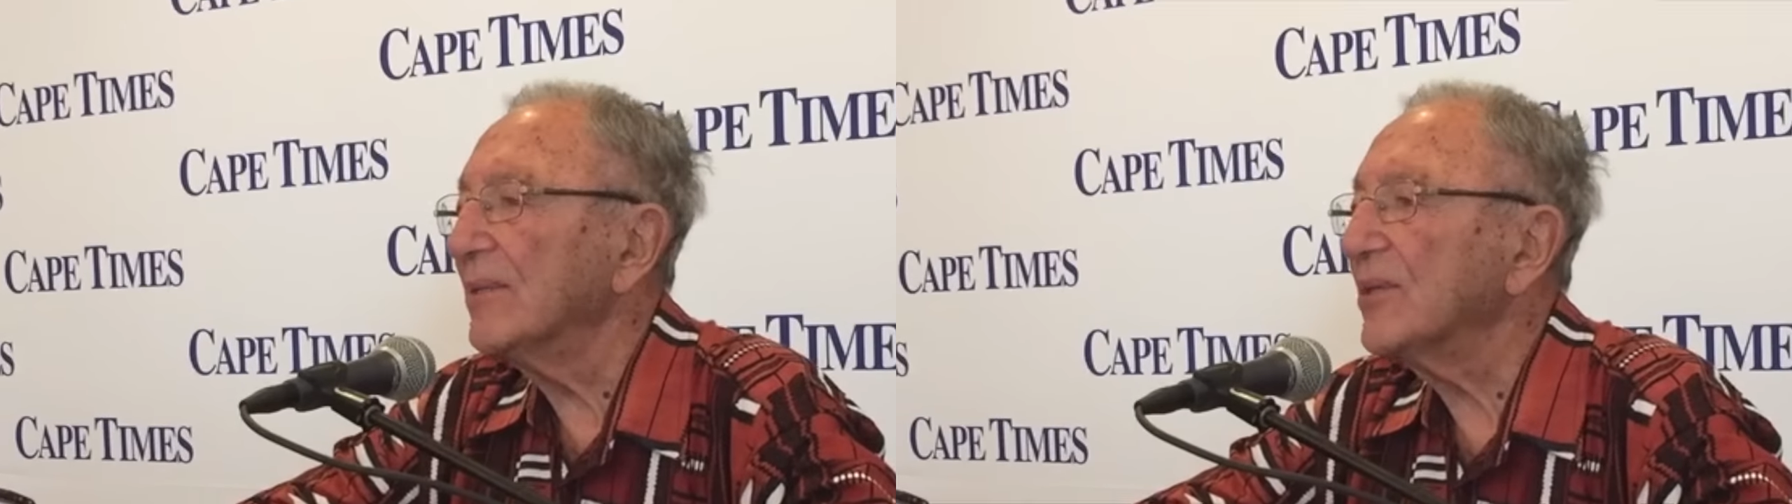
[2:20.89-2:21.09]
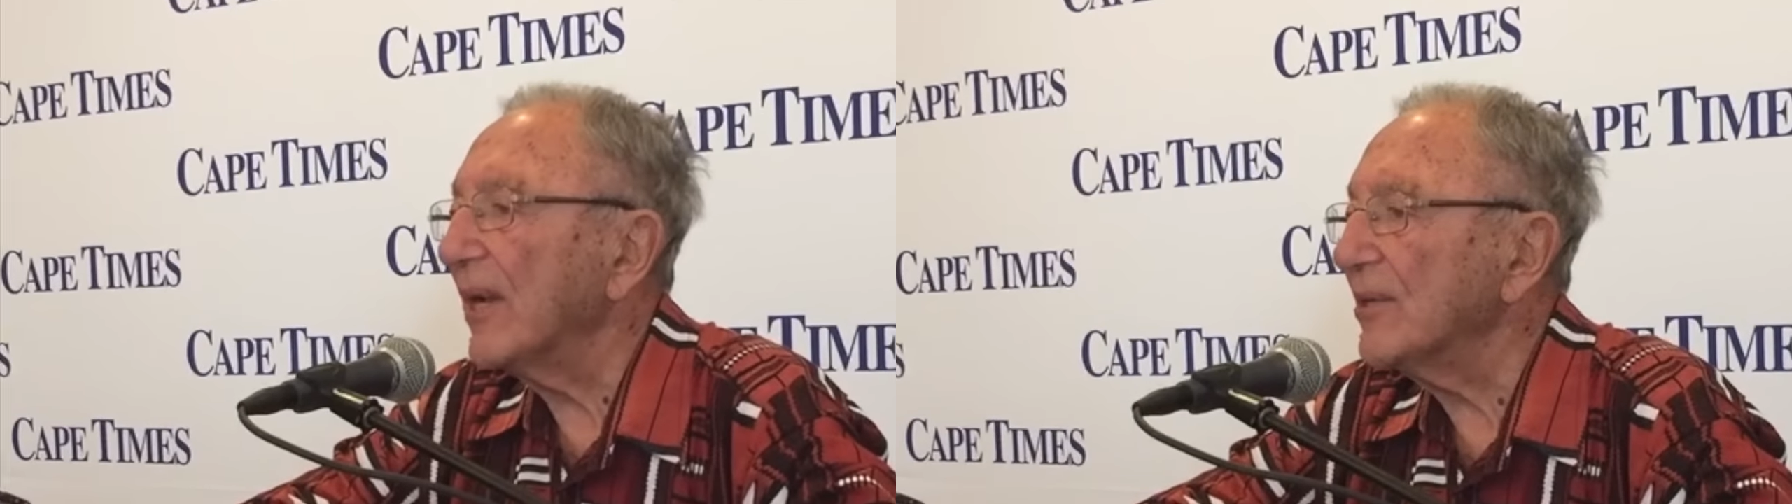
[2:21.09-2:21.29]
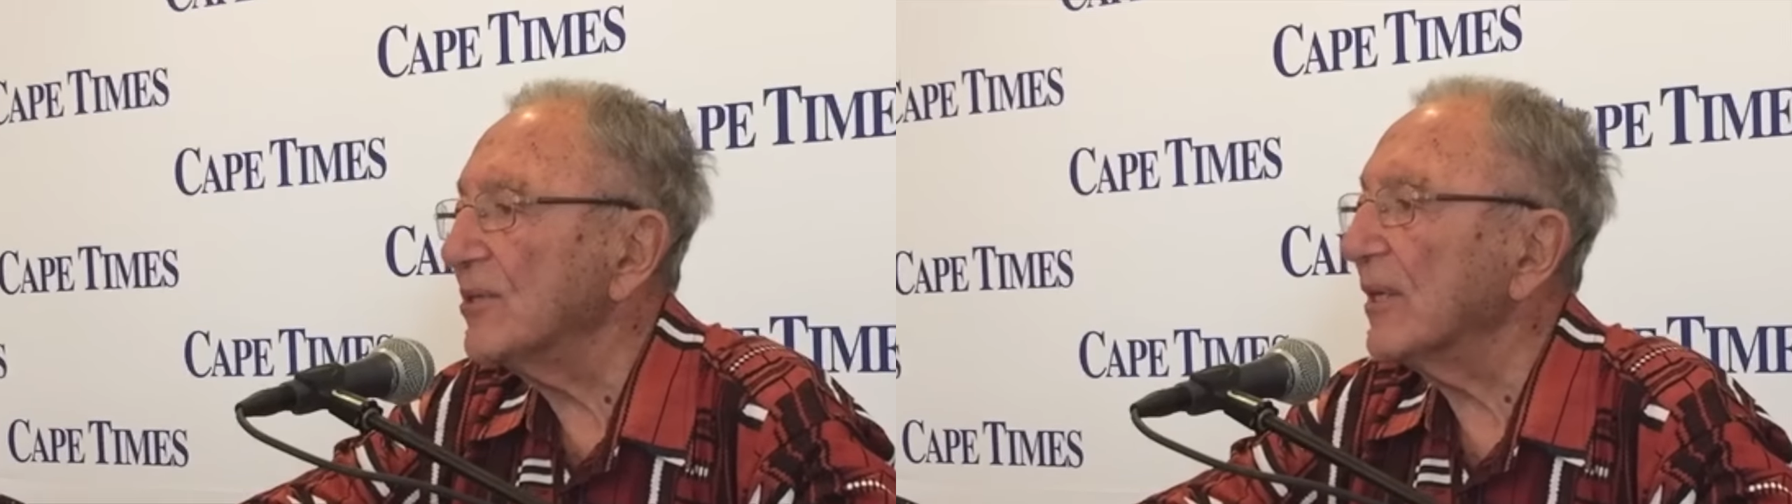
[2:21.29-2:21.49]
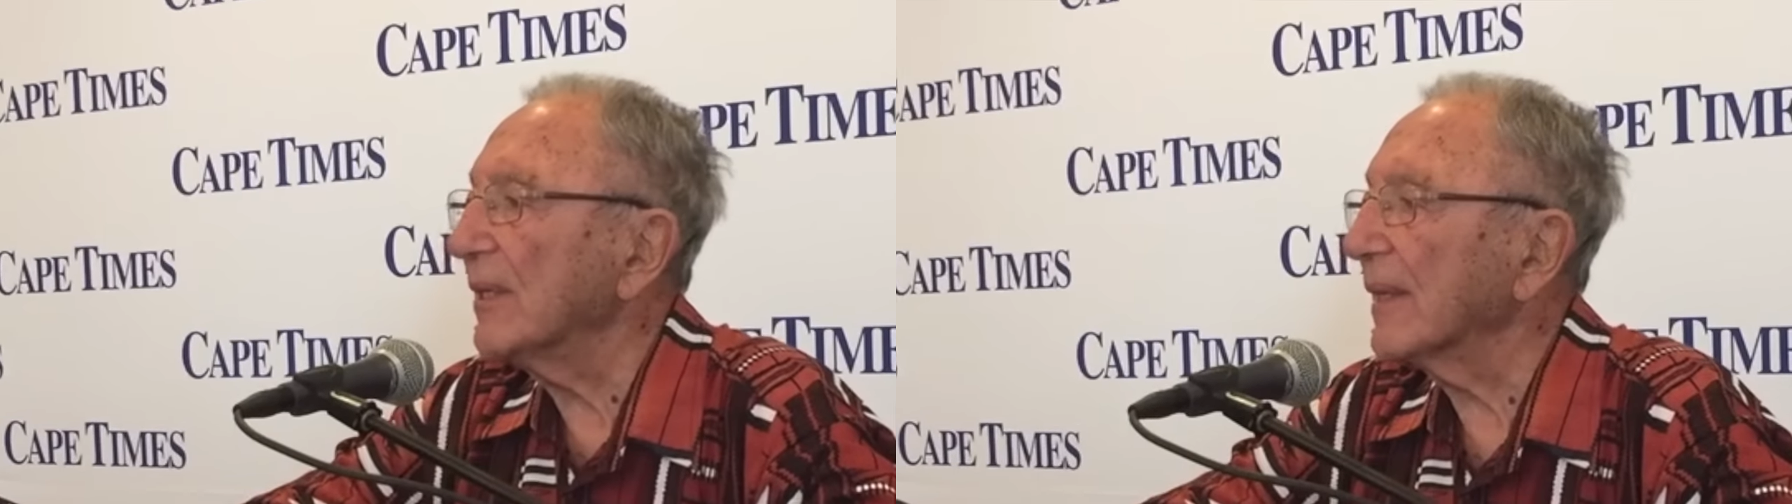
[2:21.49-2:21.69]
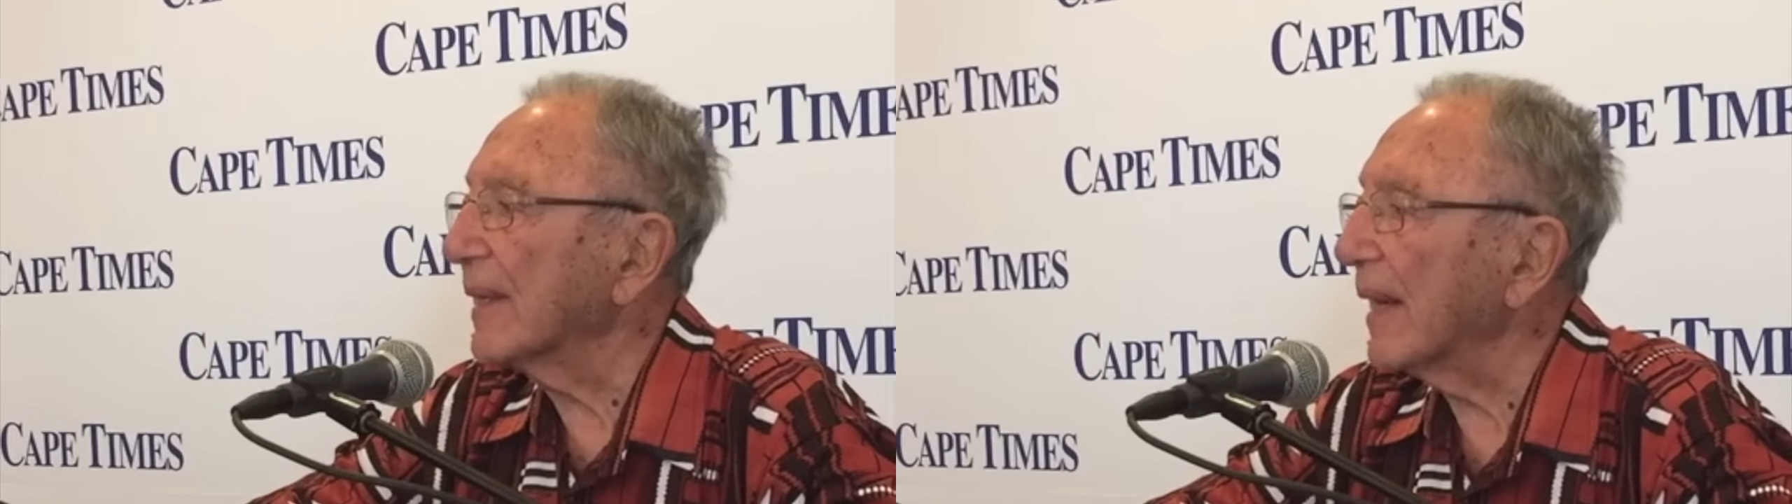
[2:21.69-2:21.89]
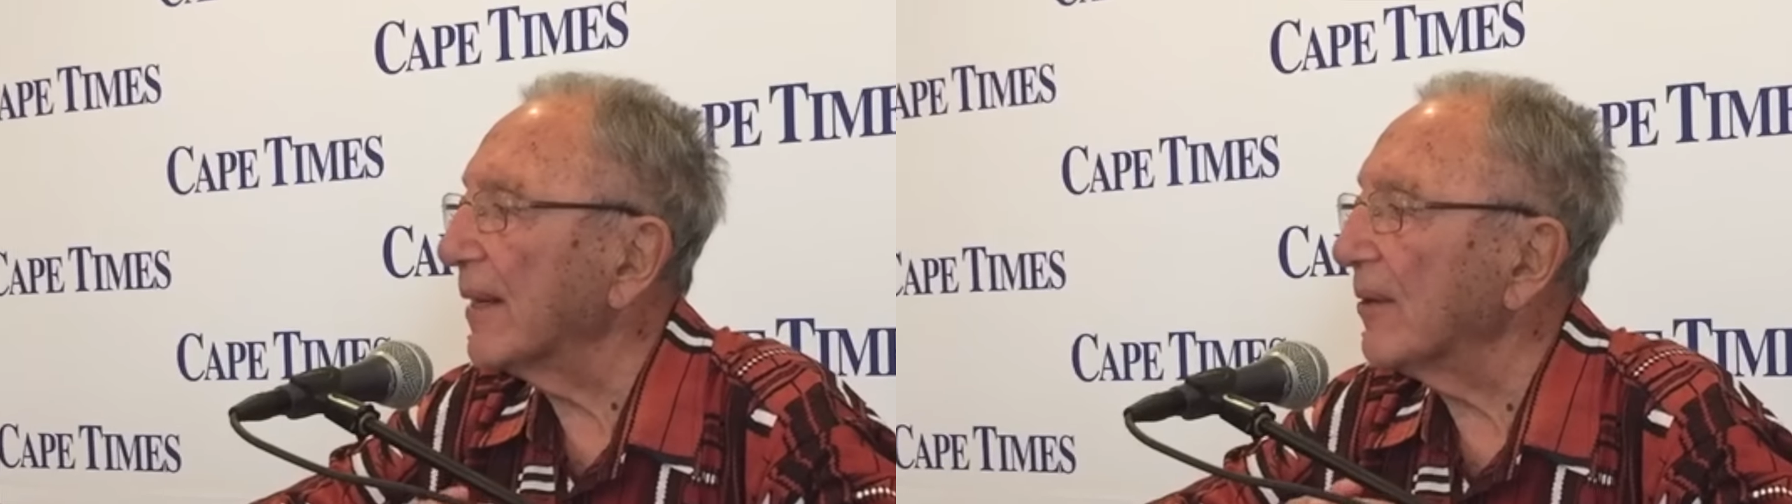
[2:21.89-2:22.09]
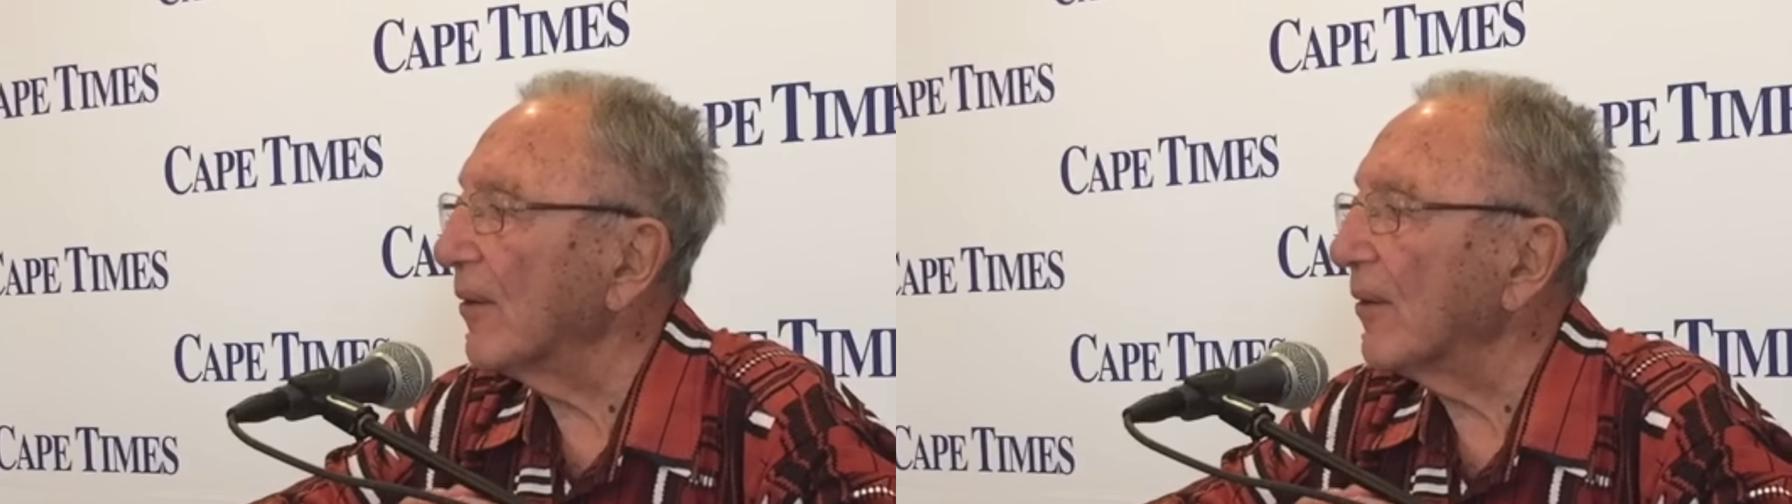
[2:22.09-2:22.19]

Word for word: changing the color